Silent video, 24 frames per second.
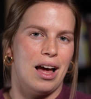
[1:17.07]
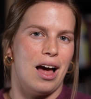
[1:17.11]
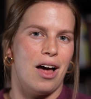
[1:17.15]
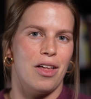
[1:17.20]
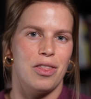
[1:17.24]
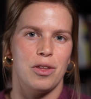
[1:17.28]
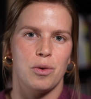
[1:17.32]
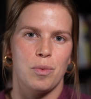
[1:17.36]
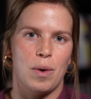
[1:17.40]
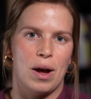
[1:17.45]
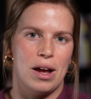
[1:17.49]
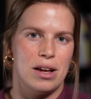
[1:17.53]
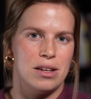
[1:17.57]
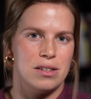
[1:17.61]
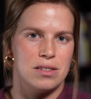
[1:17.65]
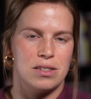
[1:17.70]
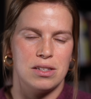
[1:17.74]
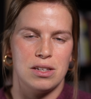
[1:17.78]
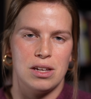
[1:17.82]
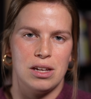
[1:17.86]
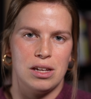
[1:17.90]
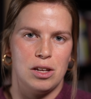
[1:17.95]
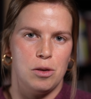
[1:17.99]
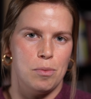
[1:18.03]

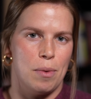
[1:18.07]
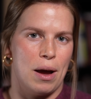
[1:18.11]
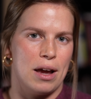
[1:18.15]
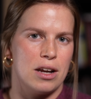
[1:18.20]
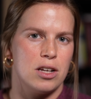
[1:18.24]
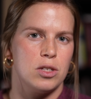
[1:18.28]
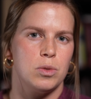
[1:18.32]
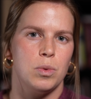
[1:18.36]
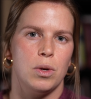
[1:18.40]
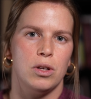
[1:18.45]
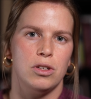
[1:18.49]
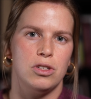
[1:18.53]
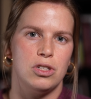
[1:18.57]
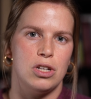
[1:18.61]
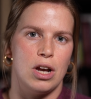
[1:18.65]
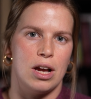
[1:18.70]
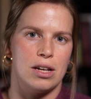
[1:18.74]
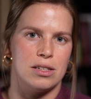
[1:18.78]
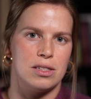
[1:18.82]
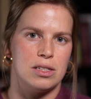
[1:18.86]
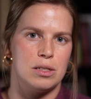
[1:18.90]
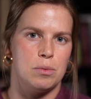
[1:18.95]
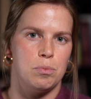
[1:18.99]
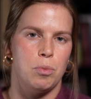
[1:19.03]
Otherwise, you might as well
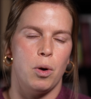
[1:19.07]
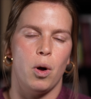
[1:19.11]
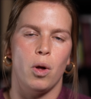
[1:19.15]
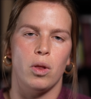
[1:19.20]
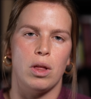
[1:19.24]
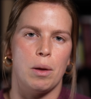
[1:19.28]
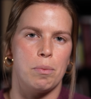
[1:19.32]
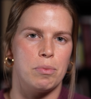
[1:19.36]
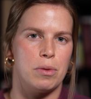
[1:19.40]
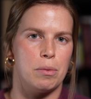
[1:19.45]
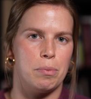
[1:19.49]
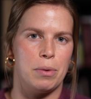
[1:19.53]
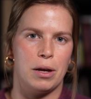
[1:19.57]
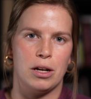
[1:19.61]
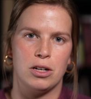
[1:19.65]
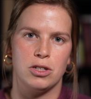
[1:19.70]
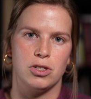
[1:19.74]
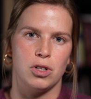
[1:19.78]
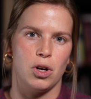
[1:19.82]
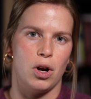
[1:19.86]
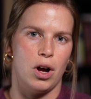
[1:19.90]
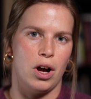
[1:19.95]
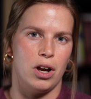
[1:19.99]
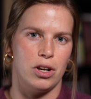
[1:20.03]
just pull up the
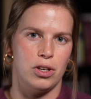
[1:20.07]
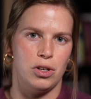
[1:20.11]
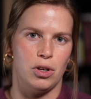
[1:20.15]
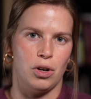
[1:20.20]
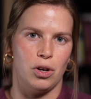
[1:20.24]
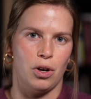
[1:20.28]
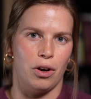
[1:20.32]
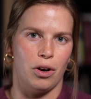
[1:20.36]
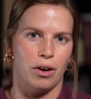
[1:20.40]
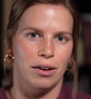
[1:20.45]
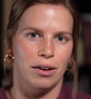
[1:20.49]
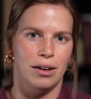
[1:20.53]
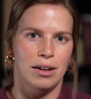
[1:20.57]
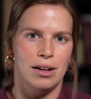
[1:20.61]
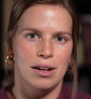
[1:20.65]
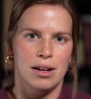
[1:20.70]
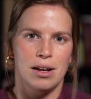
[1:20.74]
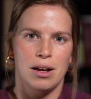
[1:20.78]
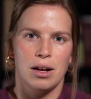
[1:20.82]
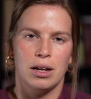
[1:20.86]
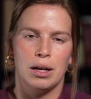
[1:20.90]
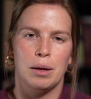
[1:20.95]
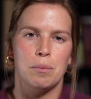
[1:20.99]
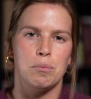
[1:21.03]
picture on your
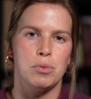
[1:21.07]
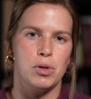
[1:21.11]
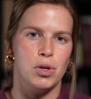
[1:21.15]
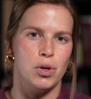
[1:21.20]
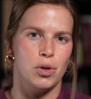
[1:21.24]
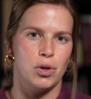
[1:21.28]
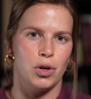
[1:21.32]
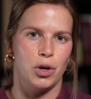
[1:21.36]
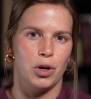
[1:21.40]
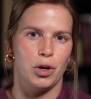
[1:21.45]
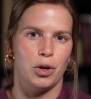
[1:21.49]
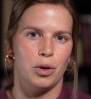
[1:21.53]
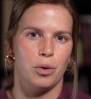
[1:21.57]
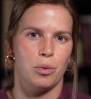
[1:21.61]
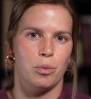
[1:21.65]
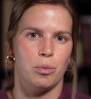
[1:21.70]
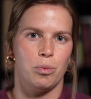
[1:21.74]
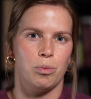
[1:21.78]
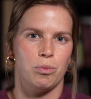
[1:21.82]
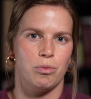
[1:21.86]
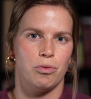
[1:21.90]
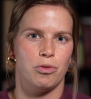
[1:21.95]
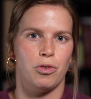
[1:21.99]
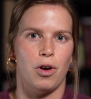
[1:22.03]
computer
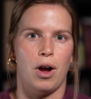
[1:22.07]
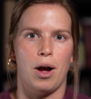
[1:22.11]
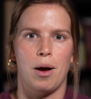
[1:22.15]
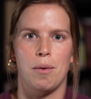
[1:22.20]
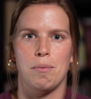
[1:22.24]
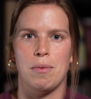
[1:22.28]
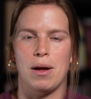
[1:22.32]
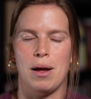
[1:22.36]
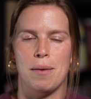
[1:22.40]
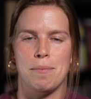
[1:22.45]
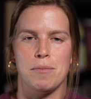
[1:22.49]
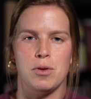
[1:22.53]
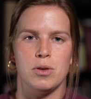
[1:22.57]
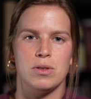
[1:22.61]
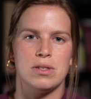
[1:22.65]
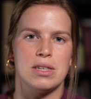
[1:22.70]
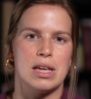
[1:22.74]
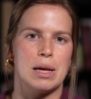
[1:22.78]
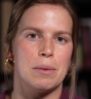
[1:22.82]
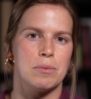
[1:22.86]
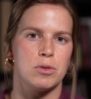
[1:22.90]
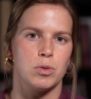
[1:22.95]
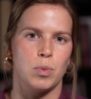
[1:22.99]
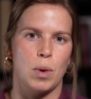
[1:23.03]
from a
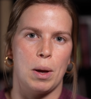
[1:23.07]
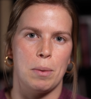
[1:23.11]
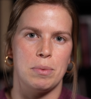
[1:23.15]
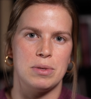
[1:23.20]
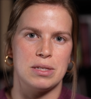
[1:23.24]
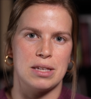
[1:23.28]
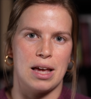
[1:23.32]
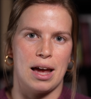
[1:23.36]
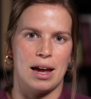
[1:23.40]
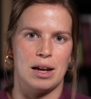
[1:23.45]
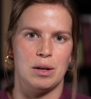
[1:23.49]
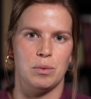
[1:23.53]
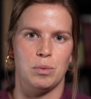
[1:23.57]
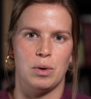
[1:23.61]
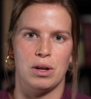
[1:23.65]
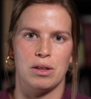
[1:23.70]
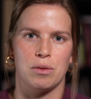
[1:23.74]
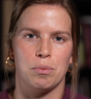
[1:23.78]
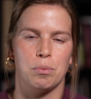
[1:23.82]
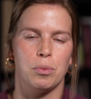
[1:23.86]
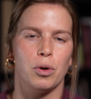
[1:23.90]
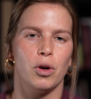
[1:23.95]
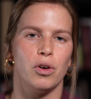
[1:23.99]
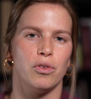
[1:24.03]
museum's website
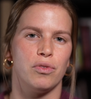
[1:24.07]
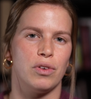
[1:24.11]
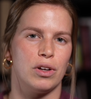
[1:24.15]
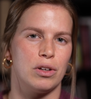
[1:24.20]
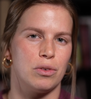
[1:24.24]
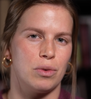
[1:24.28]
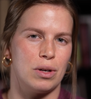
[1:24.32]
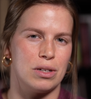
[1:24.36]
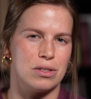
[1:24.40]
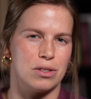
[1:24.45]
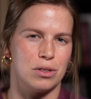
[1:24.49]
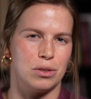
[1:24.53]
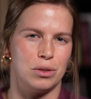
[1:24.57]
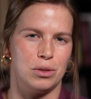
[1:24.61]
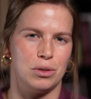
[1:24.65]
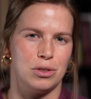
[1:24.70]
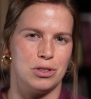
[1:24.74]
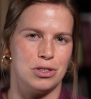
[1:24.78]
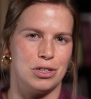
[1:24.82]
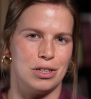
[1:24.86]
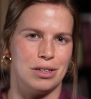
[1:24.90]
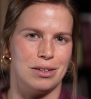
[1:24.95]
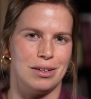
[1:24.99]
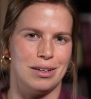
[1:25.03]
with perfect
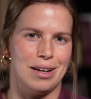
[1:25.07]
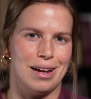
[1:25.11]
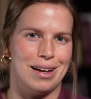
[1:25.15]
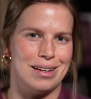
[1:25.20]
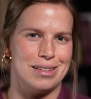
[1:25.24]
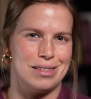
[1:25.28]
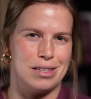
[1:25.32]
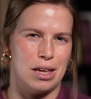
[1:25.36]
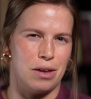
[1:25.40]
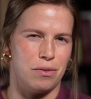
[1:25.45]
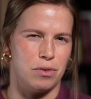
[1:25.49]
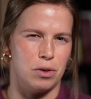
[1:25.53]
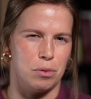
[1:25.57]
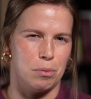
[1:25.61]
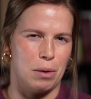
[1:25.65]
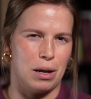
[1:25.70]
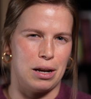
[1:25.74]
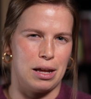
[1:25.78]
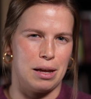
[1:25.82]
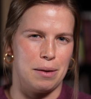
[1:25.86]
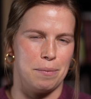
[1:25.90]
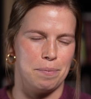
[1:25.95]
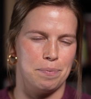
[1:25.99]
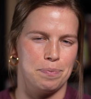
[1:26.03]
resolution and save your
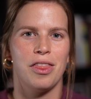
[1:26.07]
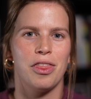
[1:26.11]
money.